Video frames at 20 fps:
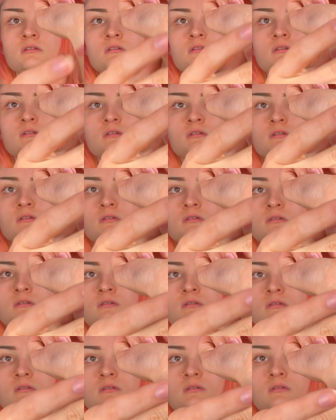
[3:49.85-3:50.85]
Next up
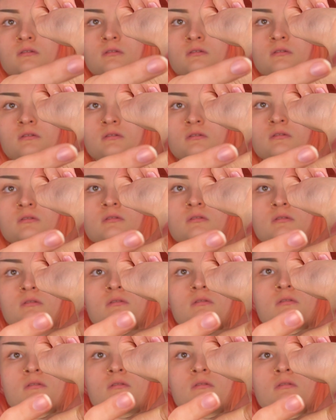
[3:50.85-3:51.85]
is Haunted, which is a
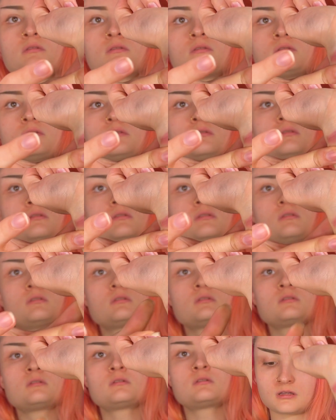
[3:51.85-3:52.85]
black shade.
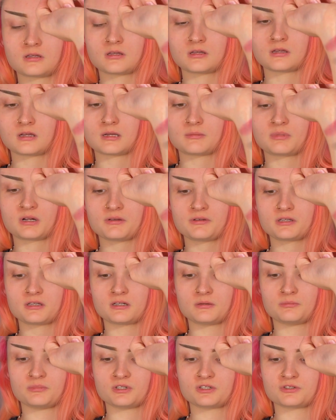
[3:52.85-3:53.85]
I'm probably
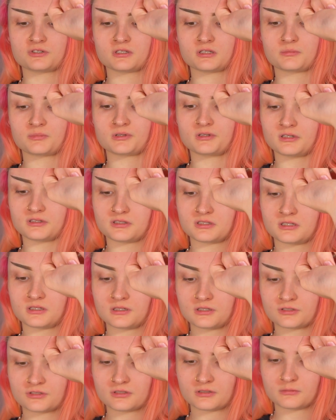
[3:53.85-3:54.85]
going to butcher the
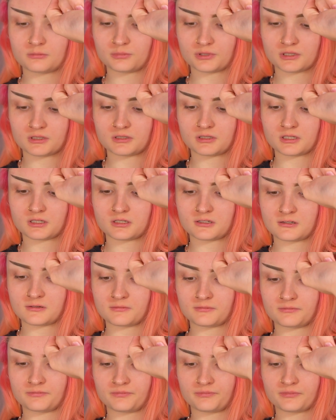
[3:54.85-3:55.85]
pronunciation, but
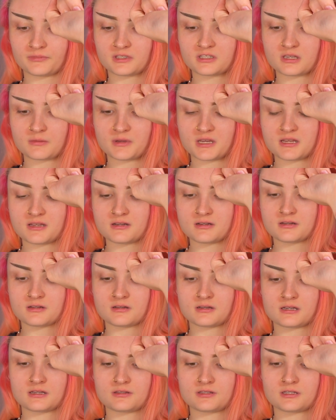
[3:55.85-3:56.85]
um, Samain,
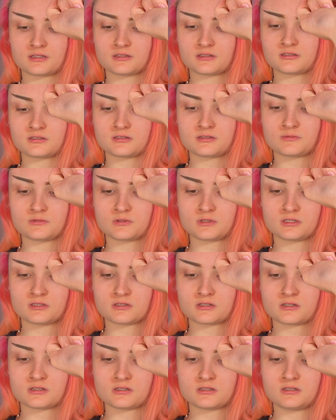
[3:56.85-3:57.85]
I think this one's
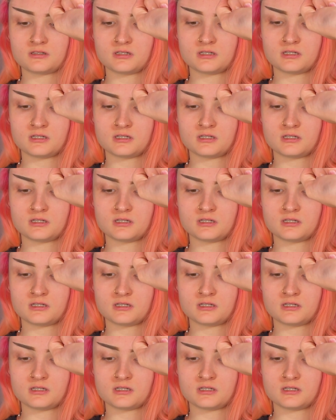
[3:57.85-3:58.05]
called.